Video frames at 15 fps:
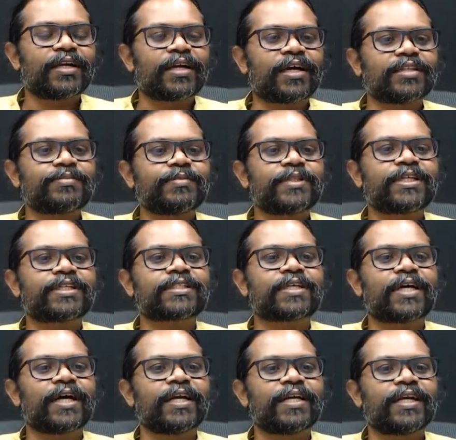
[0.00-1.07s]
transmitter
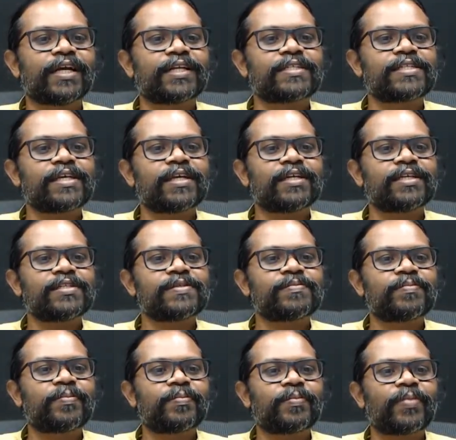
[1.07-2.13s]
side. Can signals
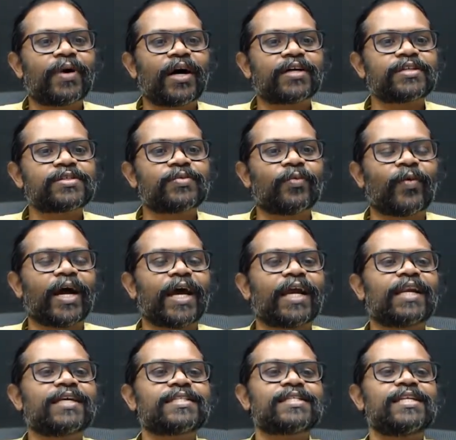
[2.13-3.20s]
pass
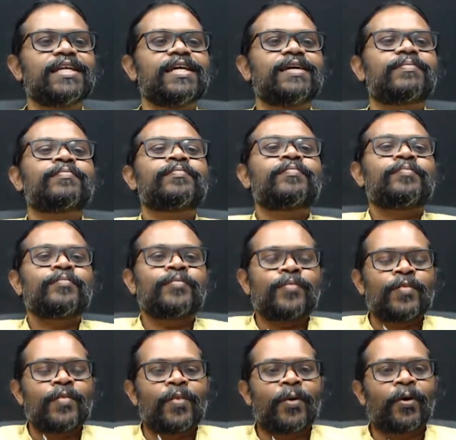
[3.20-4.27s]
wirelessly?
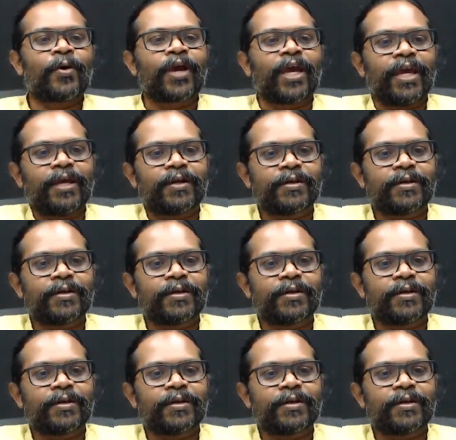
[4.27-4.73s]
Okay,